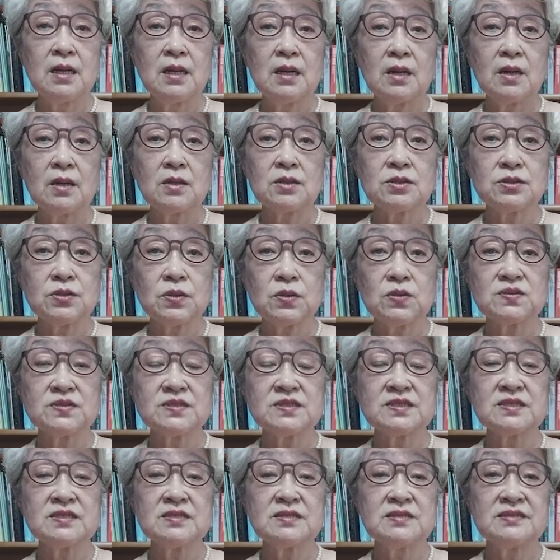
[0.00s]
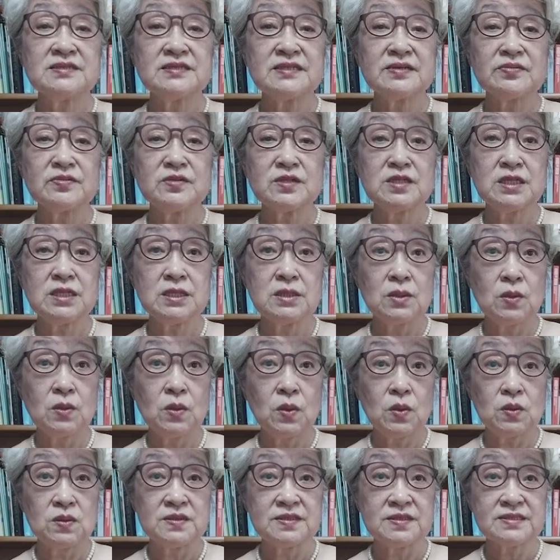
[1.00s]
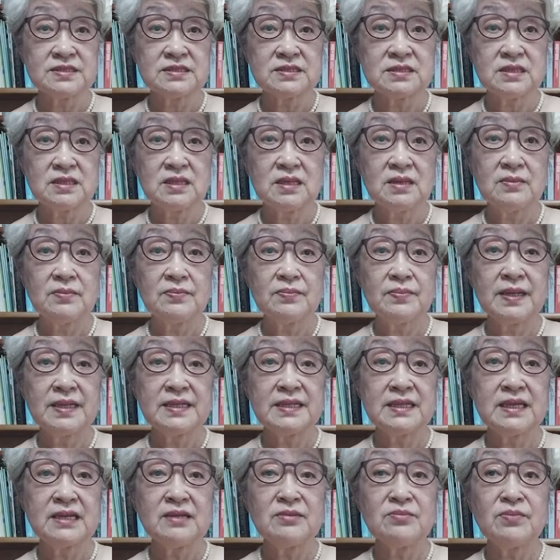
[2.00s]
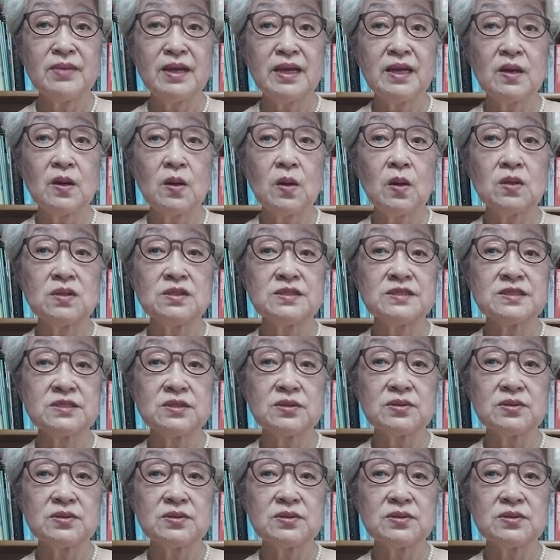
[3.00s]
across 17 goals, but it may also